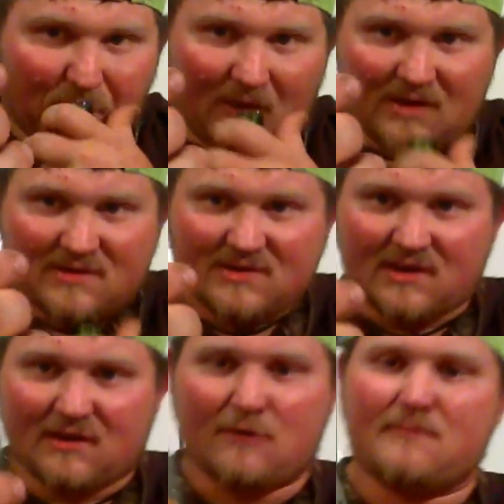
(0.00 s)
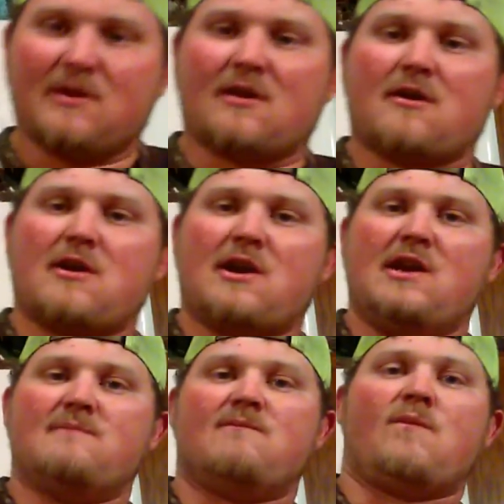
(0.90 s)
I can see a little bit of
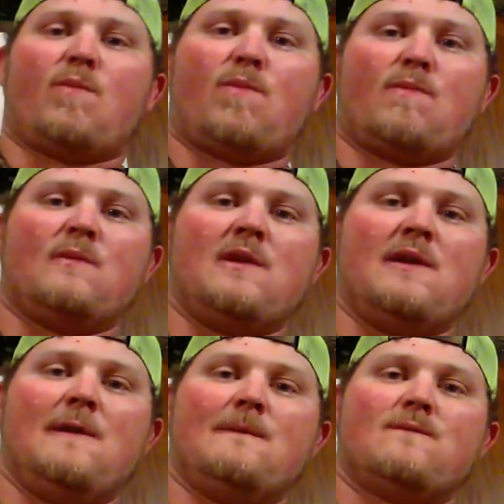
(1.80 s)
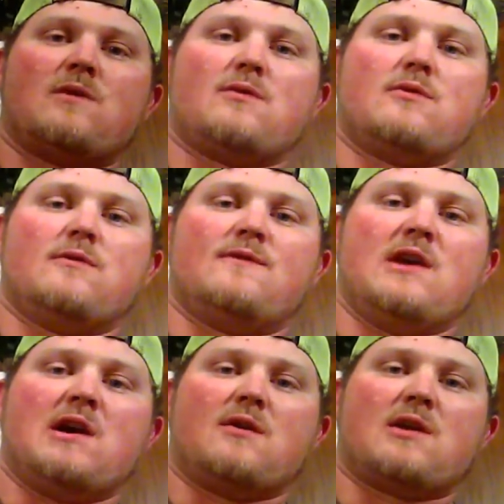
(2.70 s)
green. Don't know if
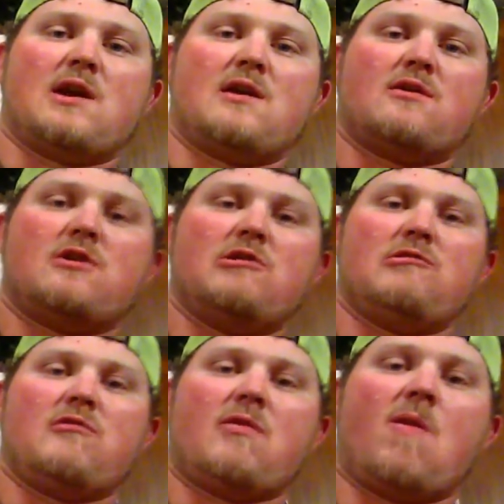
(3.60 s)
y'all can or not.